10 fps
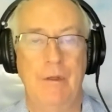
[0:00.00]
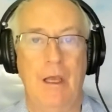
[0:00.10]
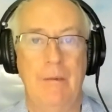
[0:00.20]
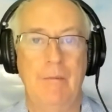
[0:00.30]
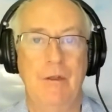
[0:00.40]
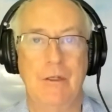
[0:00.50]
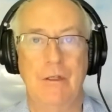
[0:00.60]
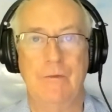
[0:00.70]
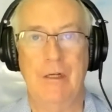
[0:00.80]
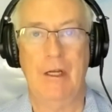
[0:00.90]
Hyman
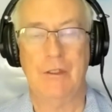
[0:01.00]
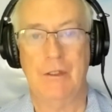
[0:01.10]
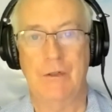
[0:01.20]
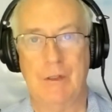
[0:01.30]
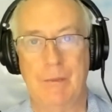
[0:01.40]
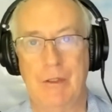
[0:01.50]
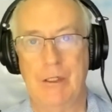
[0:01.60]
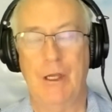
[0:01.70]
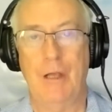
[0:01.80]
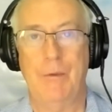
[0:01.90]
Minsky's financial
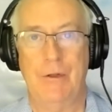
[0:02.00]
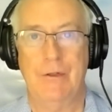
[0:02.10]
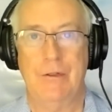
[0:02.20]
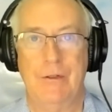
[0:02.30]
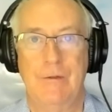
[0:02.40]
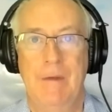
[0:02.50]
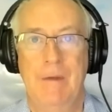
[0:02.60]
instability hypothesis.